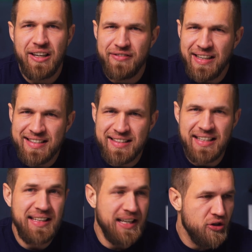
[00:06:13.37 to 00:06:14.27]
if they
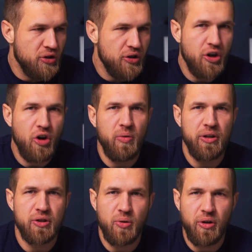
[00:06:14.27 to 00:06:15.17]
see that you know what
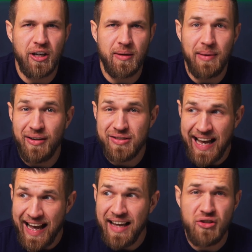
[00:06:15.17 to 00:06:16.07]
you're talking about
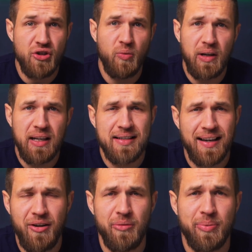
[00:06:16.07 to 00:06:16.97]
and you're willing to
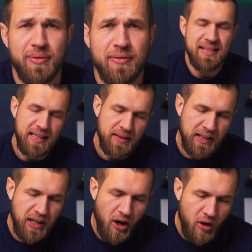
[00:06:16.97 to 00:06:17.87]
help. See,
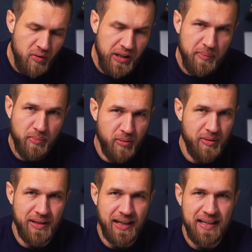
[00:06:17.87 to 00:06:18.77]
the only
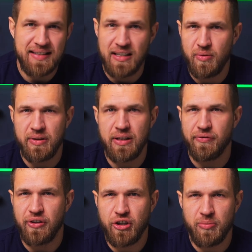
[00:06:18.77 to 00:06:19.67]
problem that I see with these
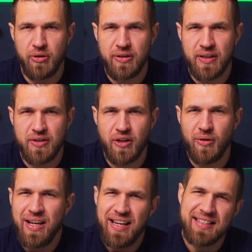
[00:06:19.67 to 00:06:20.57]
free communities
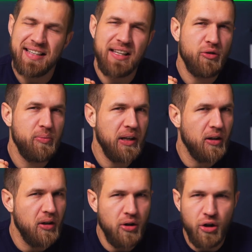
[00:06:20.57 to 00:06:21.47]
though is that there will be a
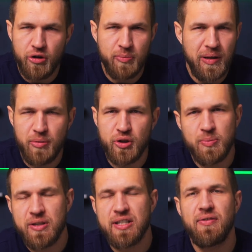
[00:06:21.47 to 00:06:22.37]
lot of people
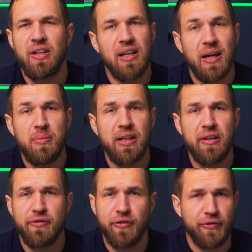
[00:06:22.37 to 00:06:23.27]
specifically coming
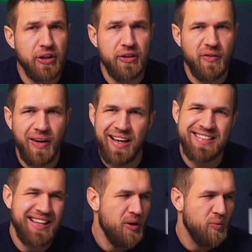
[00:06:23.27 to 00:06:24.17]
in for free
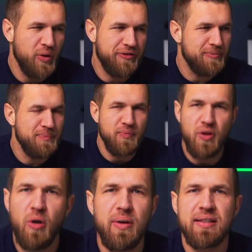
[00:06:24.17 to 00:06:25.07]
advice with
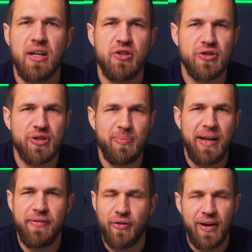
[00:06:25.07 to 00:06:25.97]
no intention to
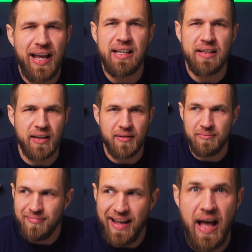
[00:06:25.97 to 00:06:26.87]
pay for anything,
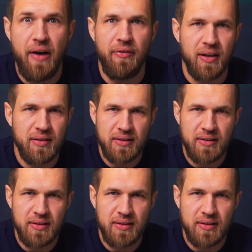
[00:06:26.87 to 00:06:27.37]
ever.